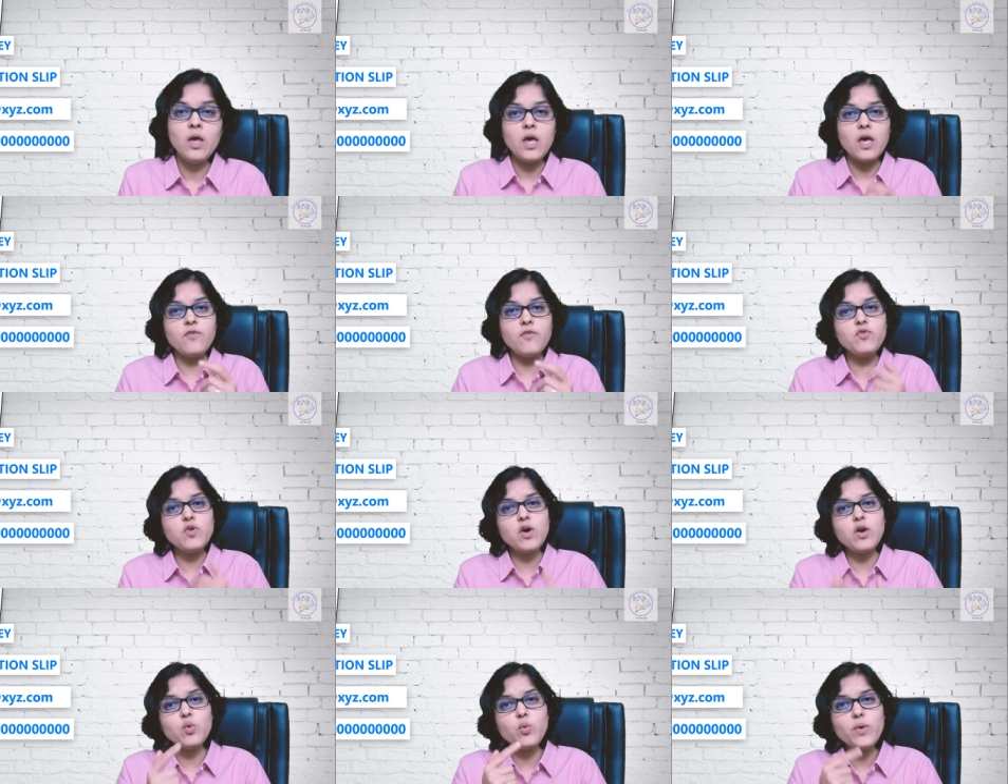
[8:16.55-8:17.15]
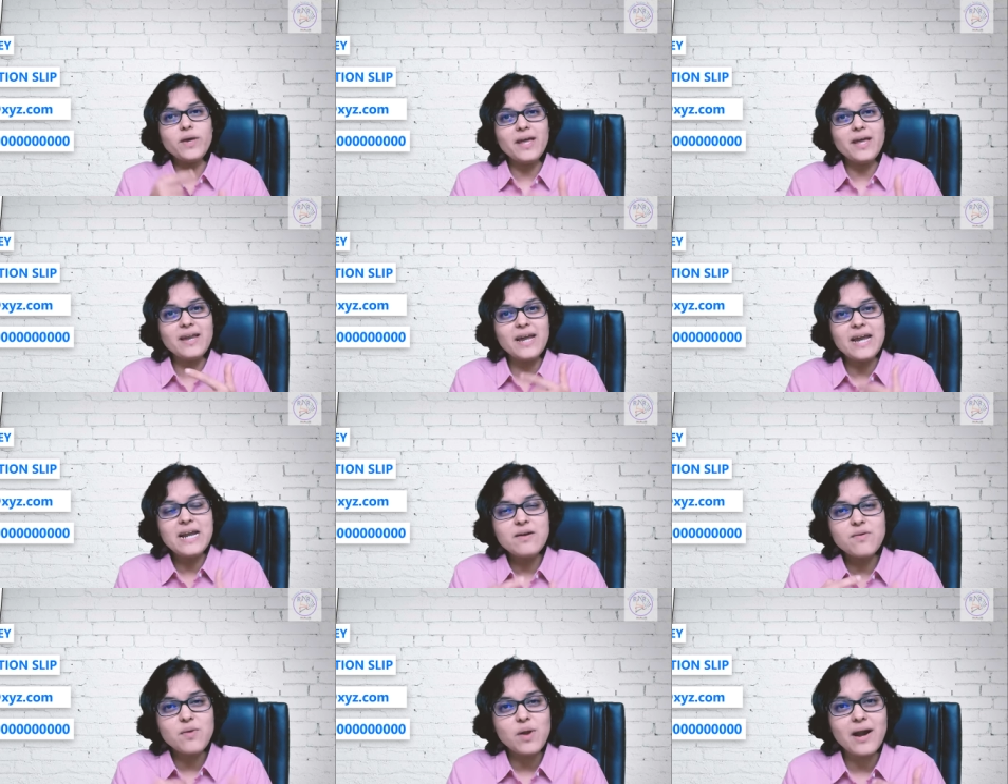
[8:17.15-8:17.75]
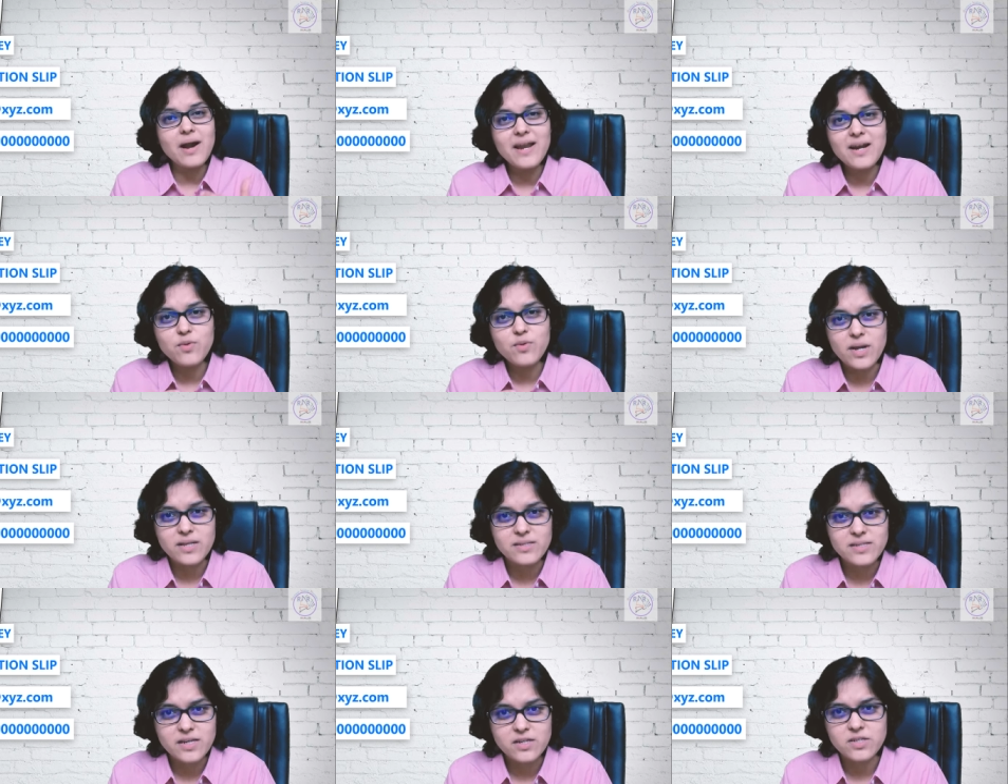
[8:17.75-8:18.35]
if you are doing an intraday
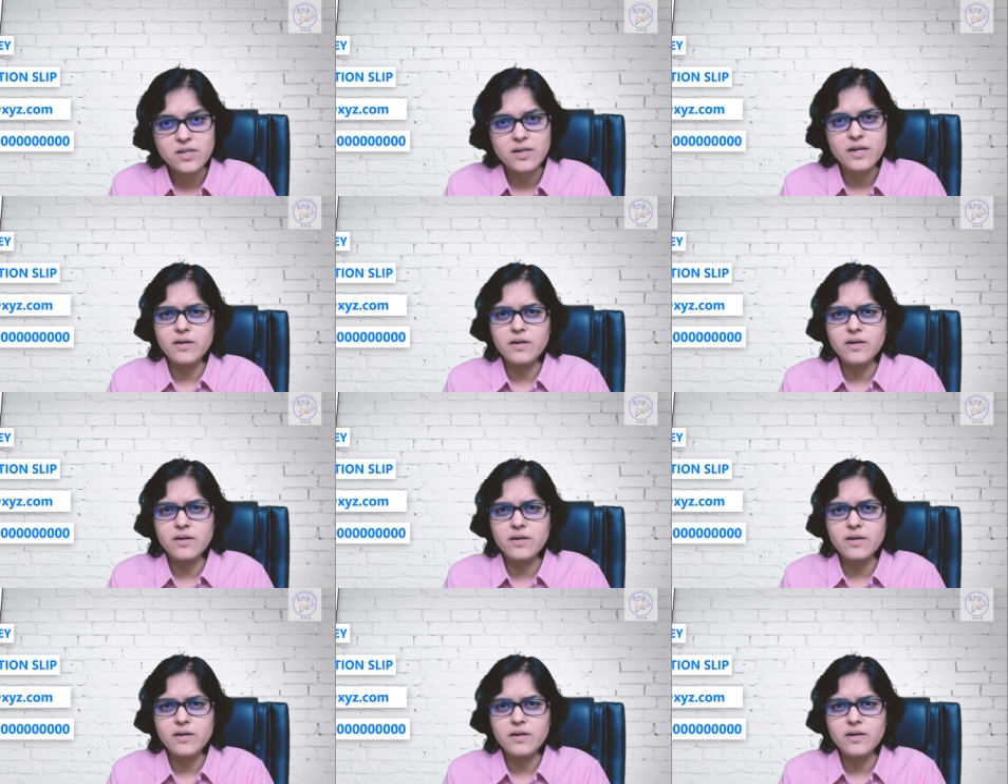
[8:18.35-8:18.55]
transaction?